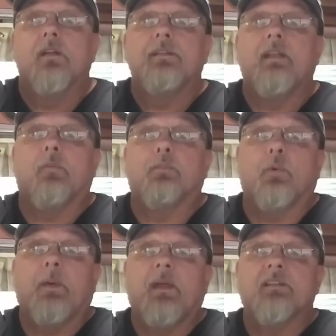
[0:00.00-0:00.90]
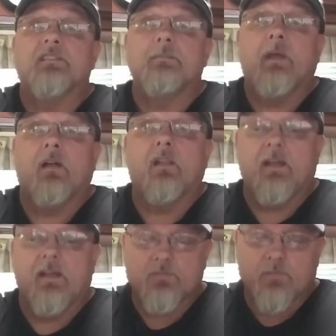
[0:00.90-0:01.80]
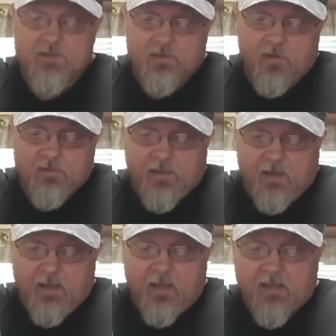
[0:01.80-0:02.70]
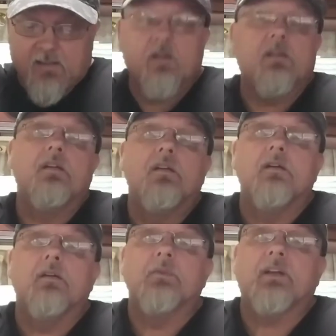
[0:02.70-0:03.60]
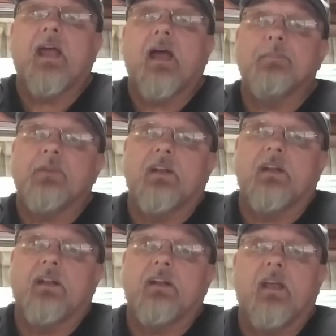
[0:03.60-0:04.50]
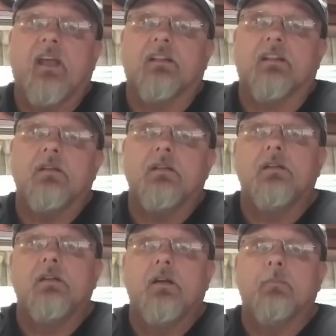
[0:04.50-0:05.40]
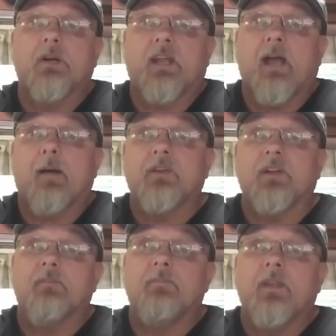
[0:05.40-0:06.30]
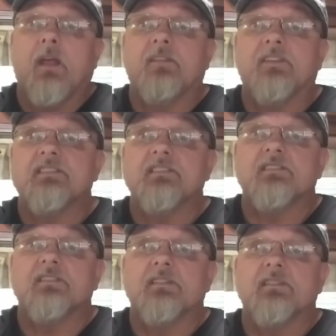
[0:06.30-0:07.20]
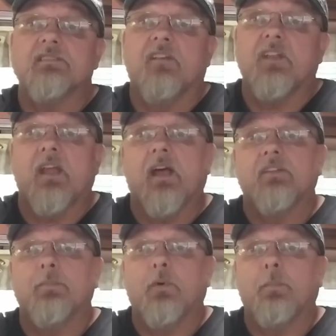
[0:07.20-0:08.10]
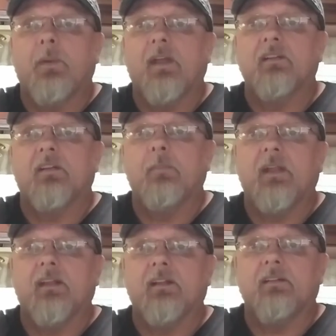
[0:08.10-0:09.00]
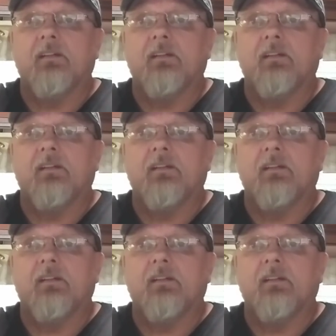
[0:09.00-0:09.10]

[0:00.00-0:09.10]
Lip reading: Now, propane smell has what's called ethyl mercaptan in it. Ethyl mercaptan. And this is the stuff they add to propane to make it